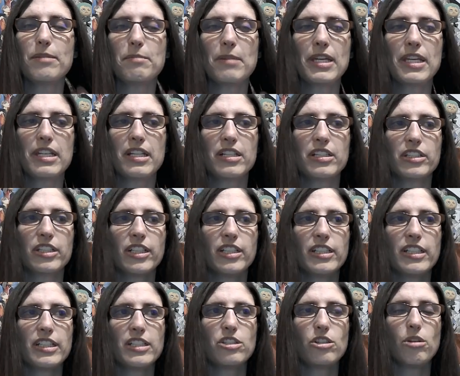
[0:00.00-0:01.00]
make it clear
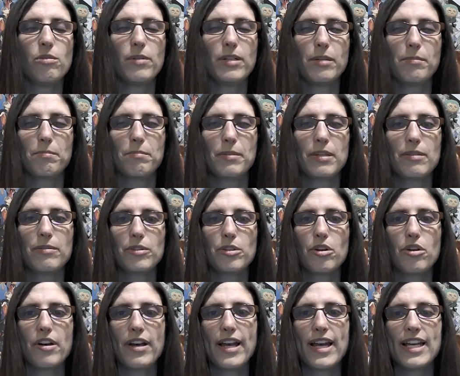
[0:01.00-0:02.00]
they don't want to be with
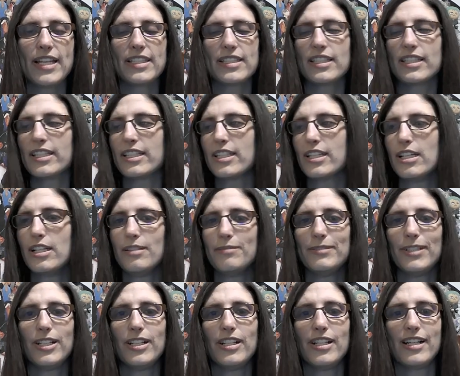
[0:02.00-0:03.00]
your ass? Like, come
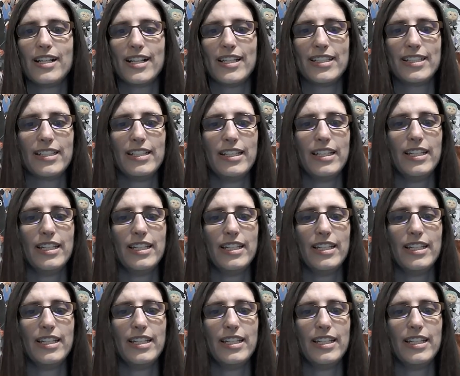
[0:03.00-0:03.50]
on.